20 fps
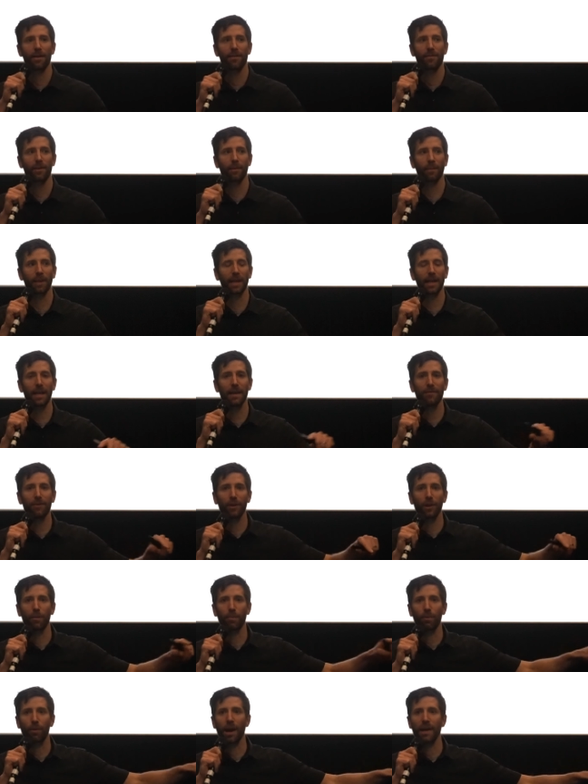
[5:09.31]
from an evil
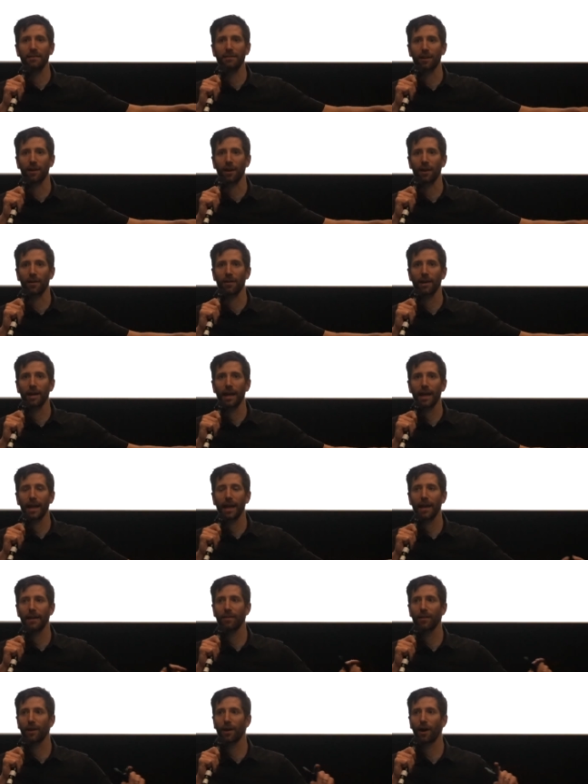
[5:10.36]
oppressor
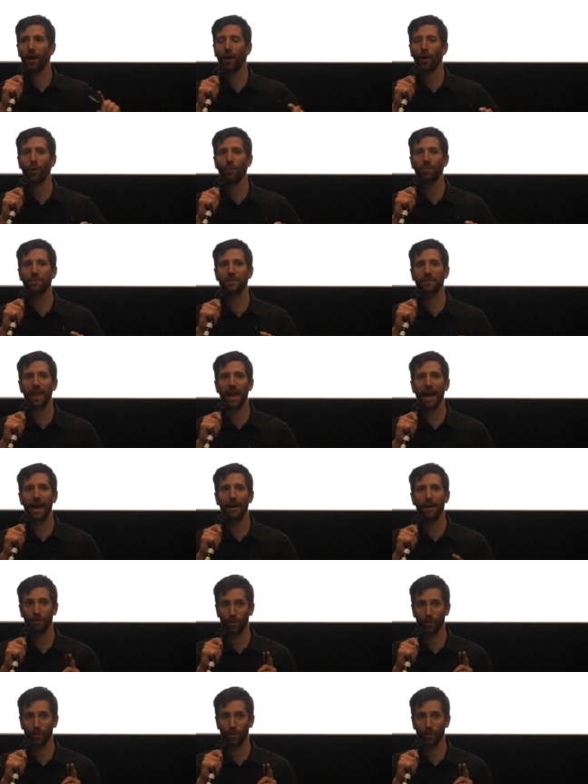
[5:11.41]
in the hopes that,